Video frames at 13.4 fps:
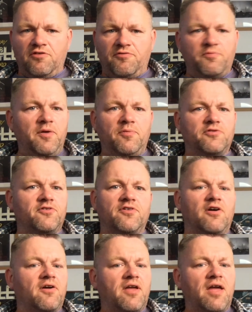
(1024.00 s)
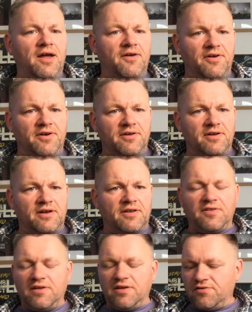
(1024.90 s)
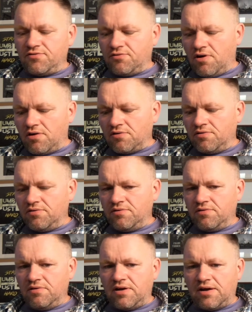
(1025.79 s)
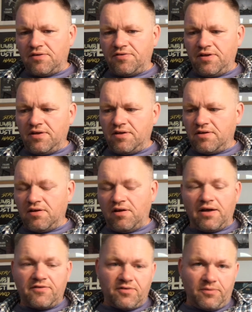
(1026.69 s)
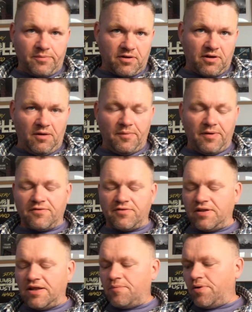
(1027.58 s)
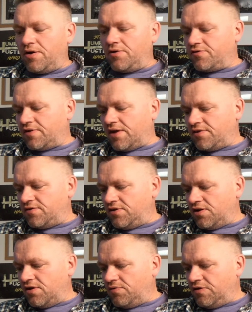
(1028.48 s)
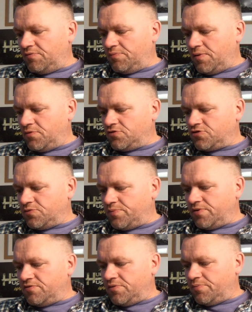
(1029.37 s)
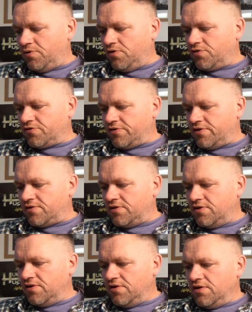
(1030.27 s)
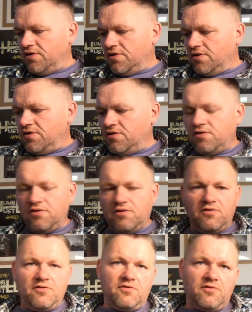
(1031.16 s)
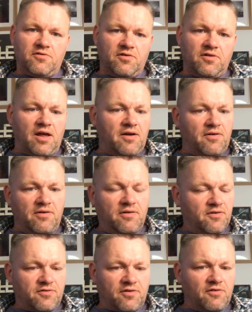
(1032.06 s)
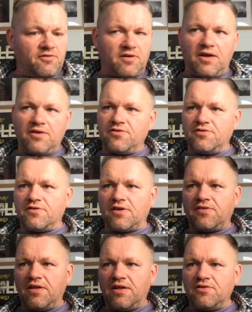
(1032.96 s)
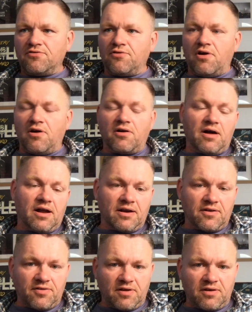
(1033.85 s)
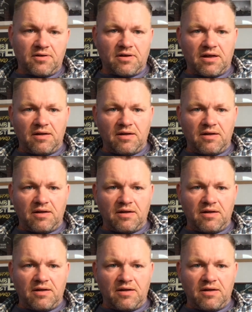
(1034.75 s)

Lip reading: people just not caring, and I think it's wrong. And I think, like some of the comments on that post said, you know, these people should be reported to their associations. I think it's wrong, and I think